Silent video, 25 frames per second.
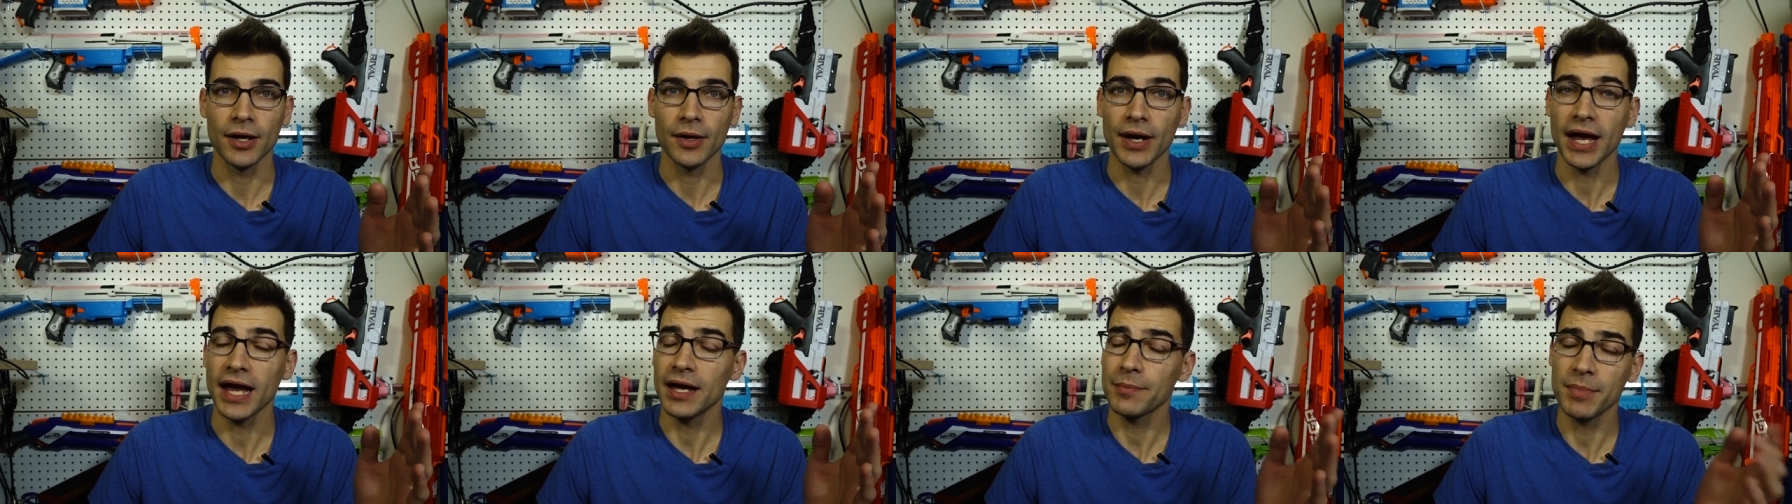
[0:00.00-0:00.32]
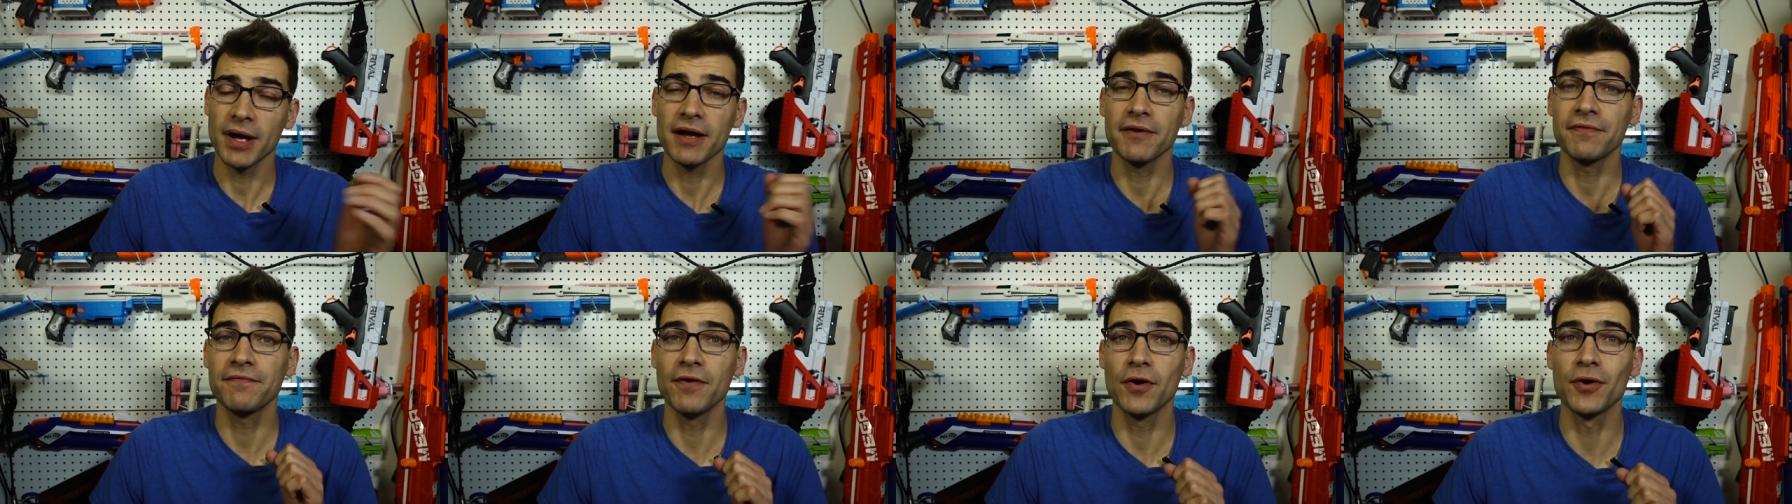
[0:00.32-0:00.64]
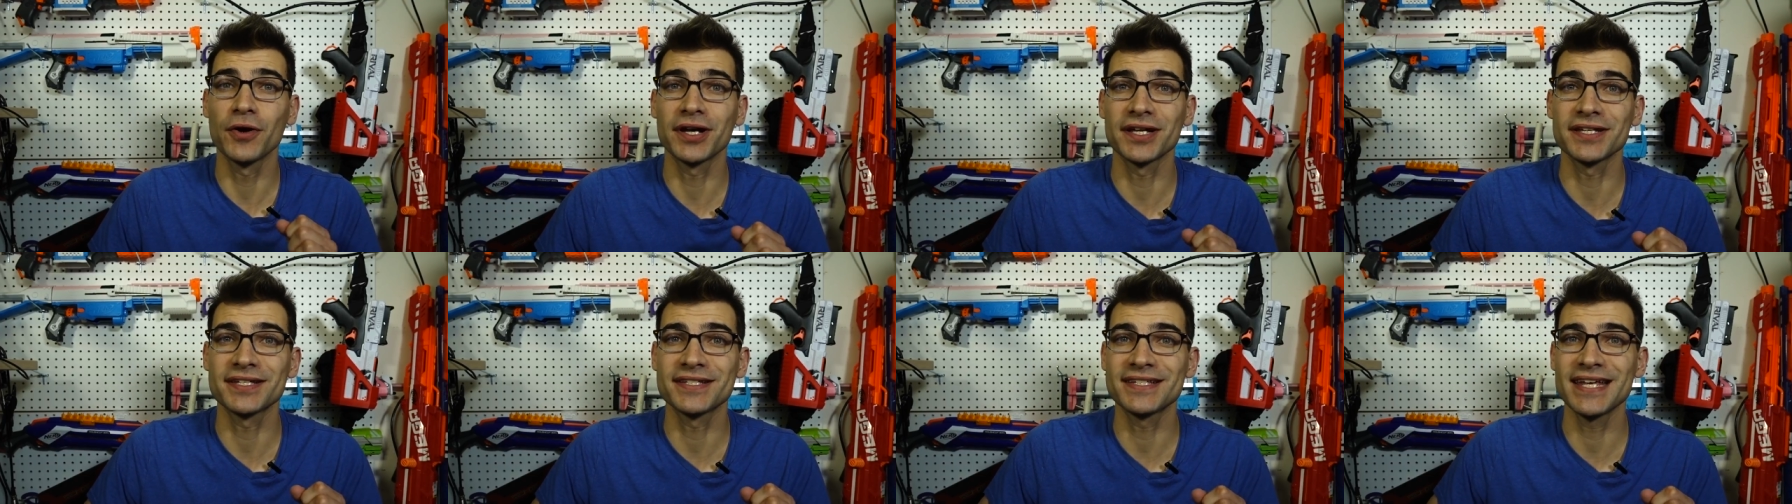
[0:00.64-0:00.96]
had my
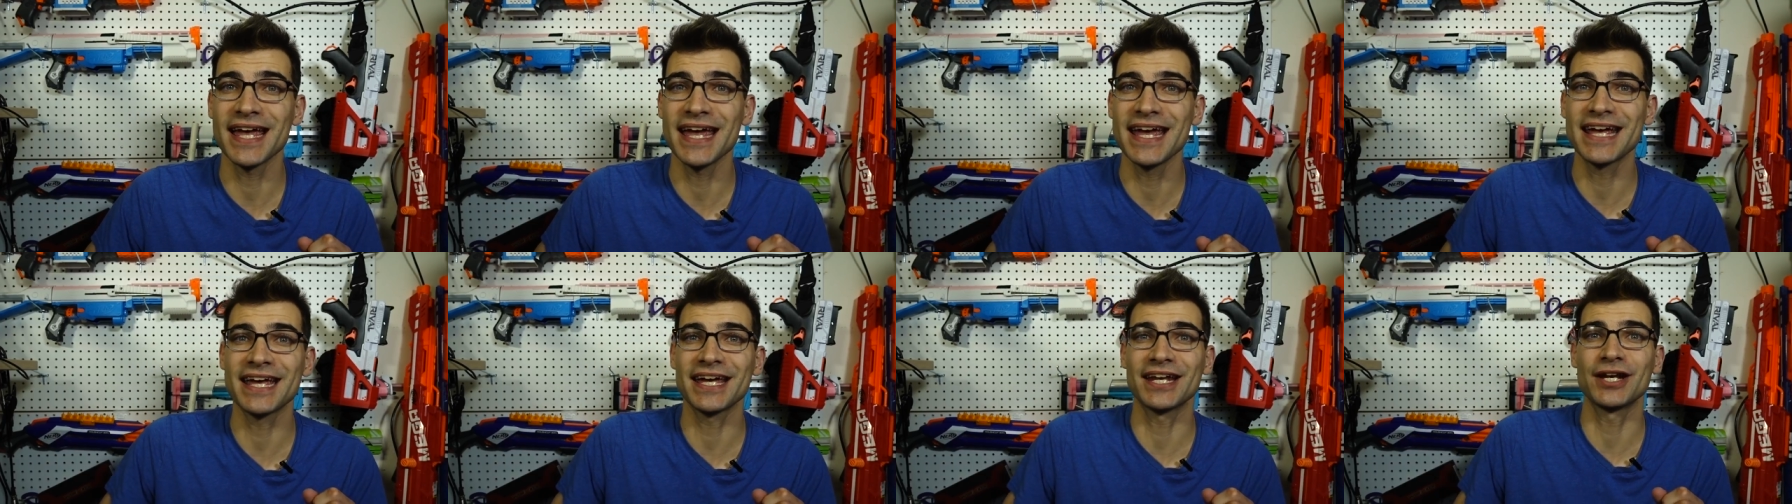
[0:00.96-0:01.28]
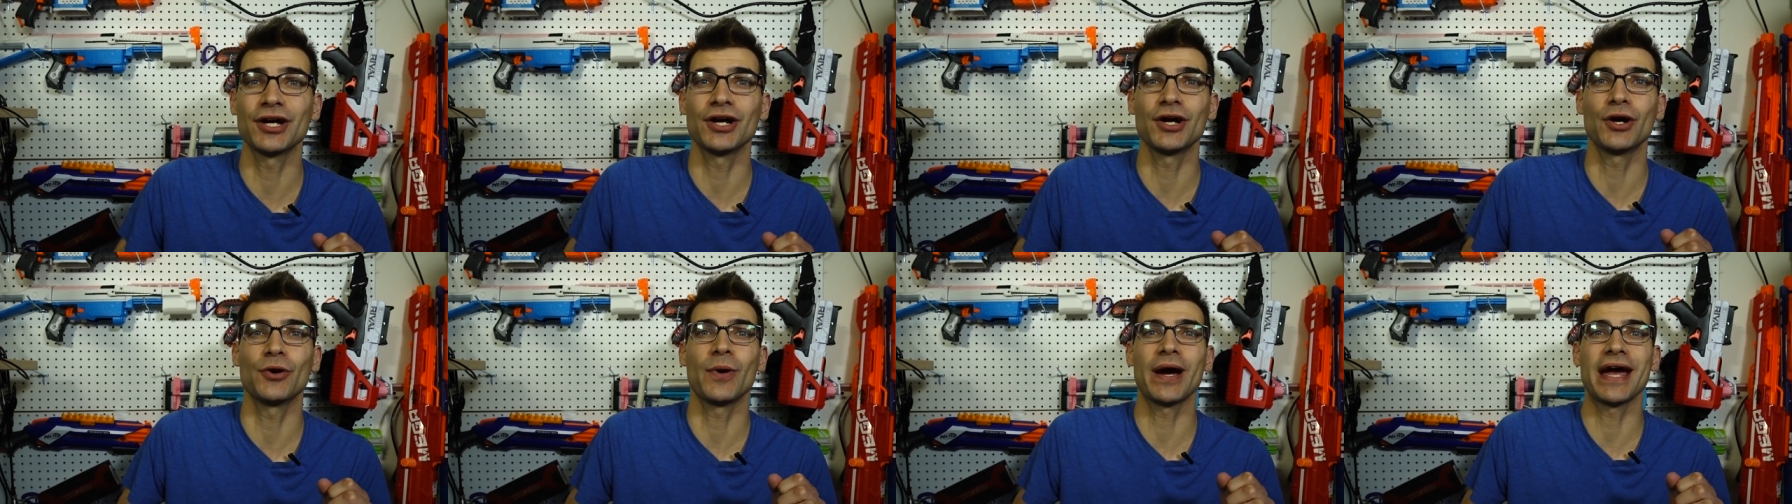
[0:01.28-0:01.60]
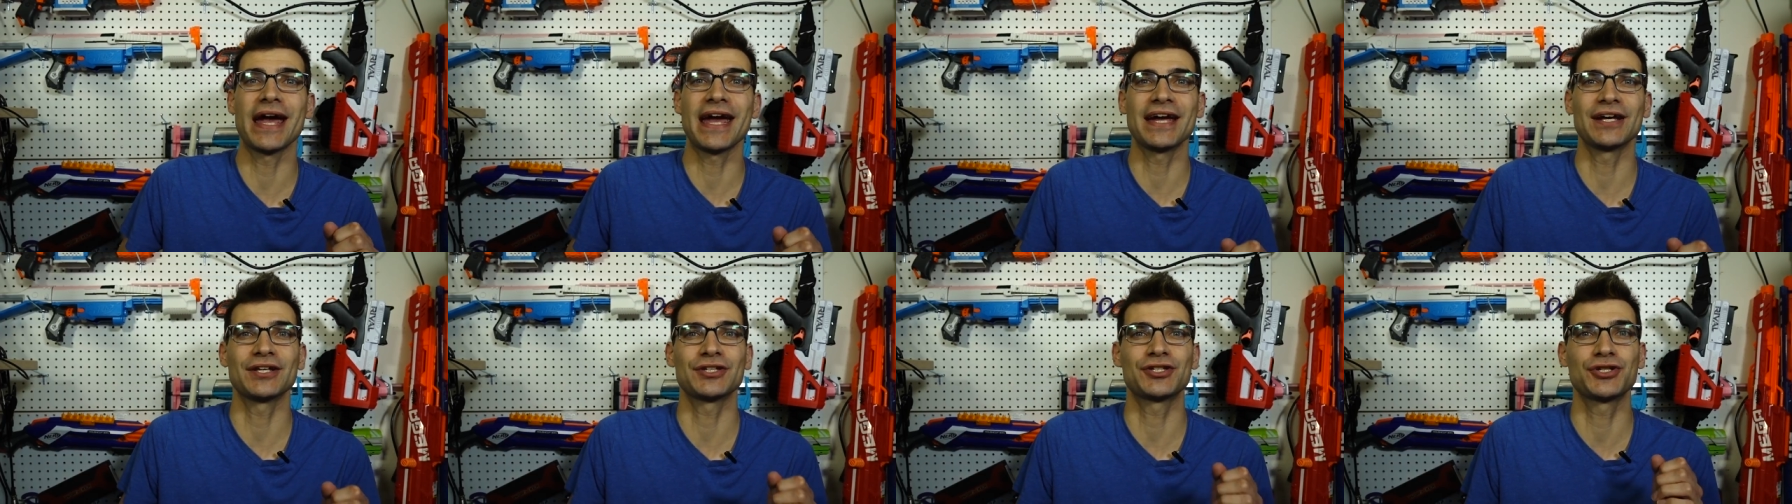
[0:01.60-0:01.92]
focus taken
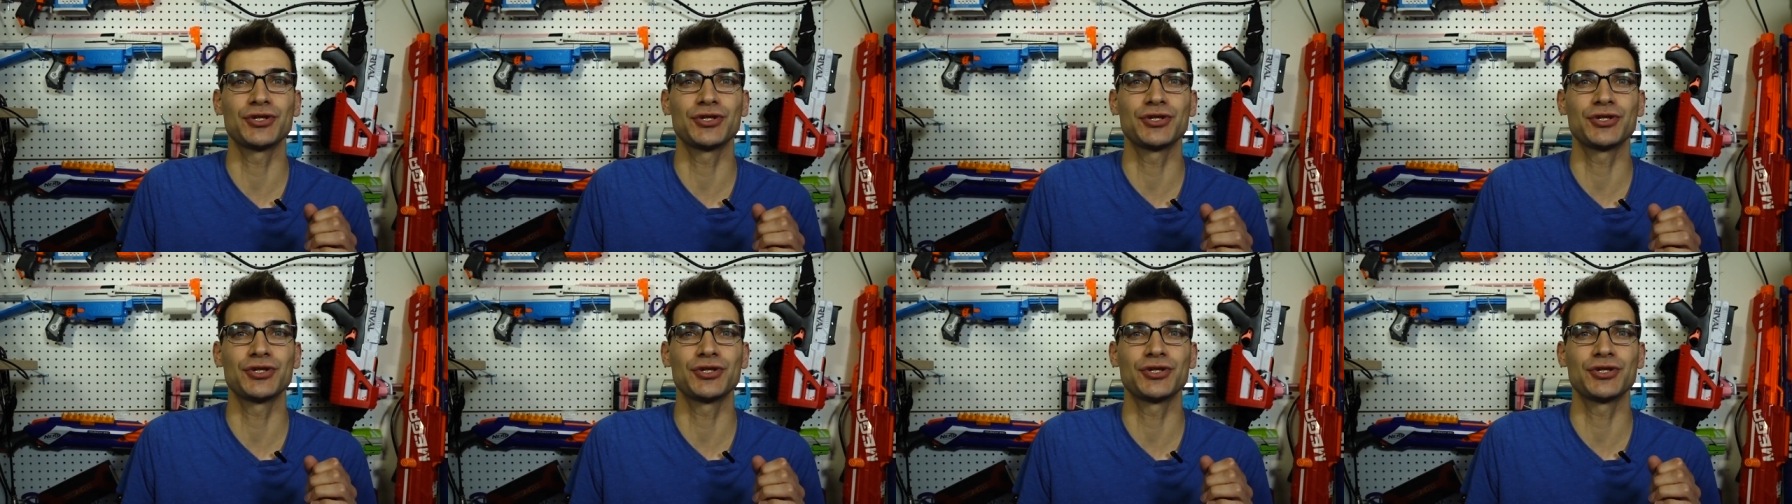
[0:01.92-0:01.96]
away